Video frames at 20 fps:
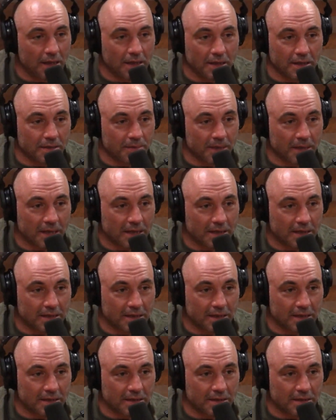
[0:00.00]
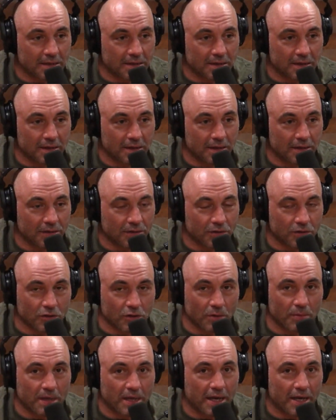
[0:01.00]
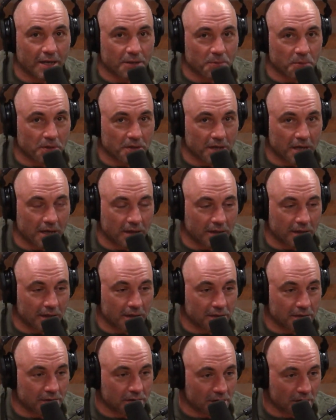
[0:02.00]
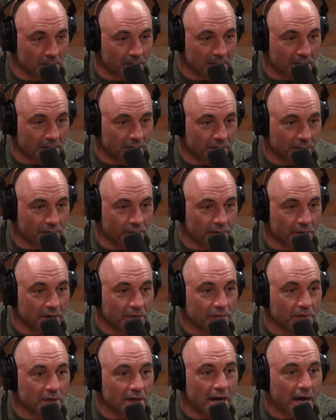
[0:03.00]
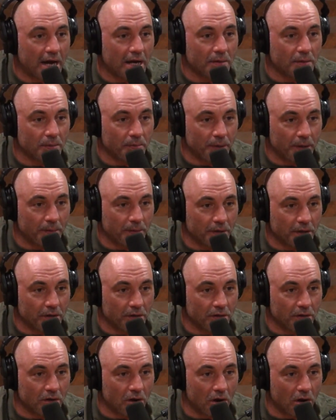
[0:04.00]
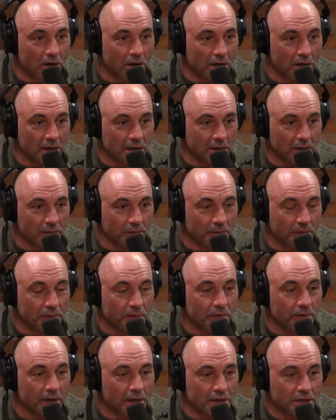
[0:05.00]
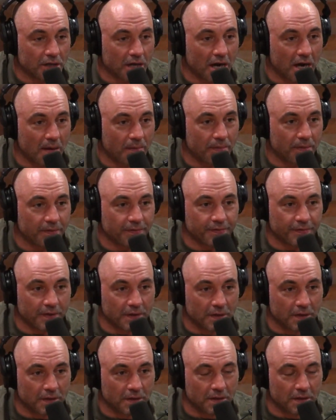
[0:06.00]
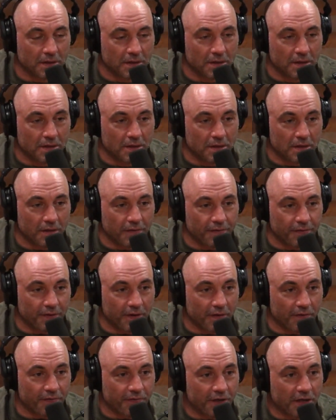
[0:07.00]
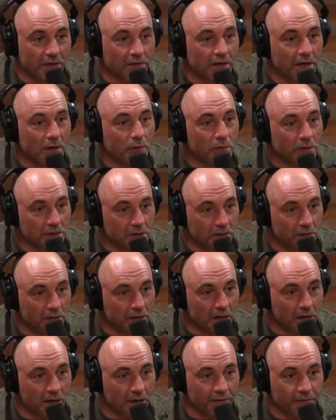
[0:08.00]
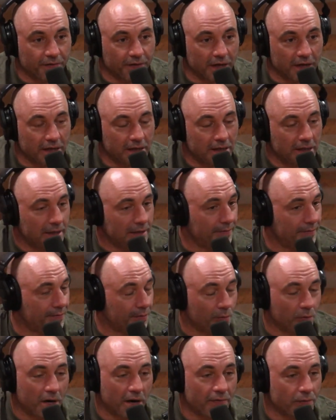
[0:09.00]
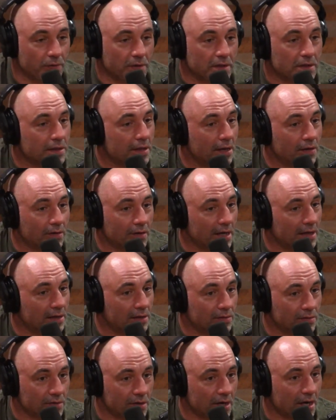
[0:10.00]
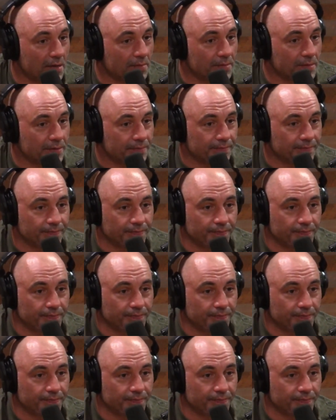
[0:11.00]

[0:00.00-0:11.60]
It doesn't make any sense there's so many experts out there. There's so many really reliable people that you can call on that would do a great job of of, of figuring out what's going on in a fight. And for whatever reason, they don't get those jobs.